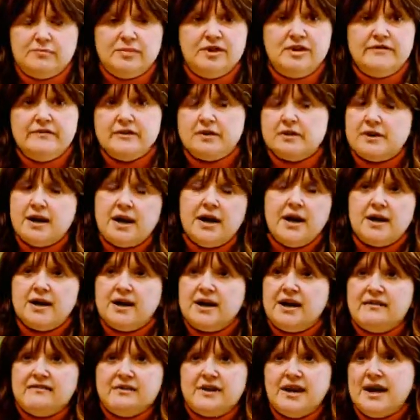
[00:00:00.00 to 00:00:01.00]
believe it or not,
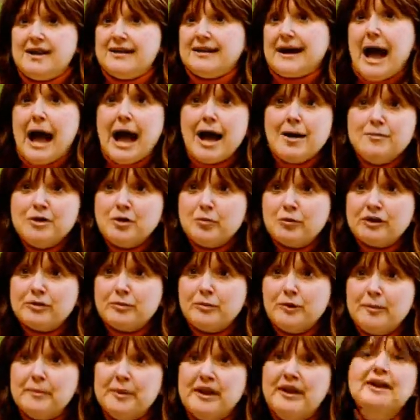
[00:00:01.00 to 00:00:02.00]
I have a lot in common
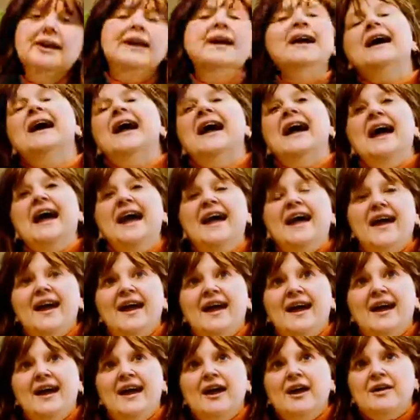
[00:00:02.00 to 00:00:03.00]
with women
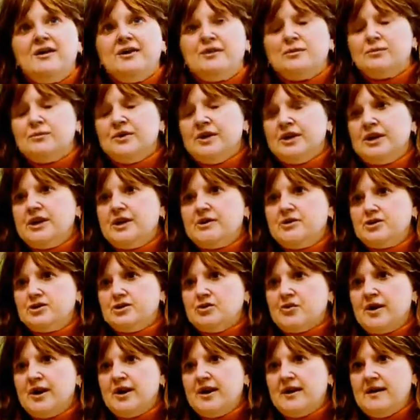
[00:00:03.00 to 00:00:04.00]
and really
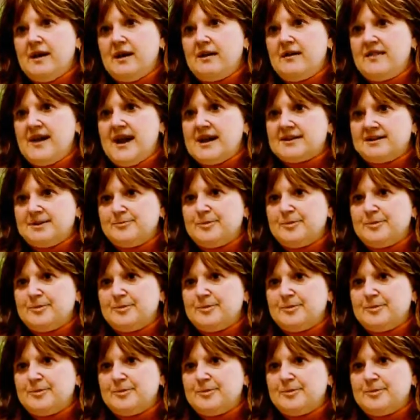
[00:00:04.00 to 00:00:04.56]
enjoyed that